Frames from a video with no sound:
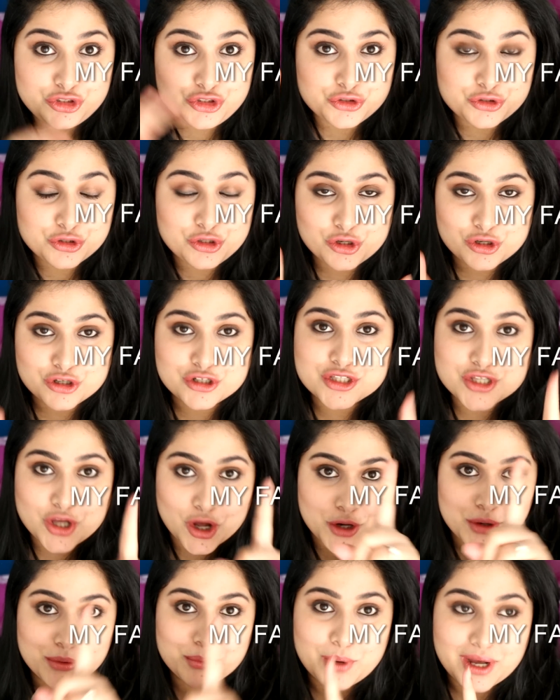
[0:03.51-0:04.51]
two looks
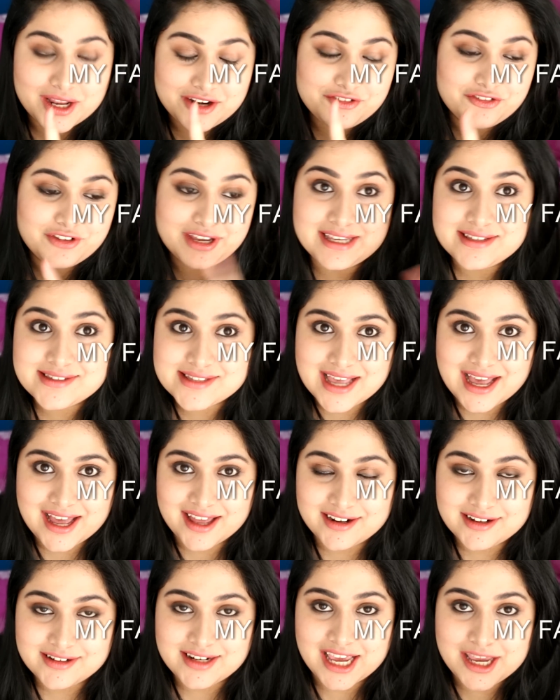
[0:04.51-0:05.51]
on one face
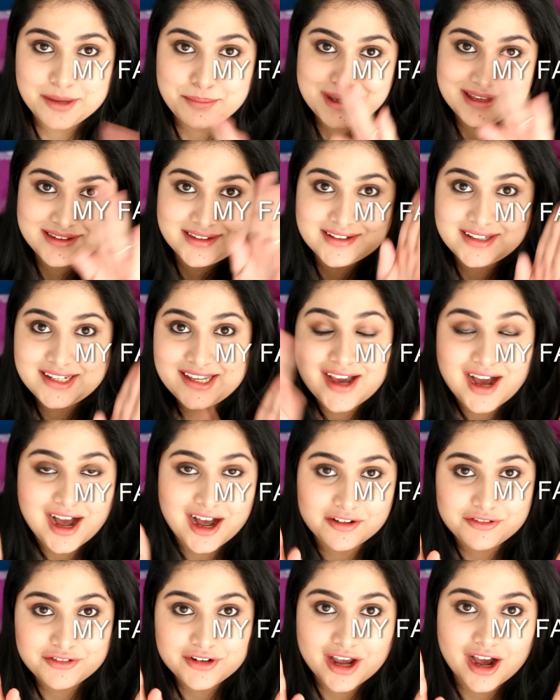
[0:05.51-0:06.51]
at a time, basically
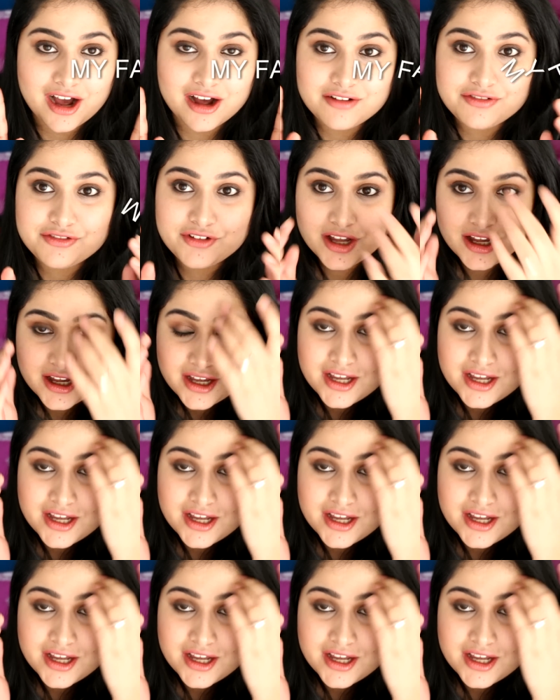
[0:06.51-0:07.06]
half and half.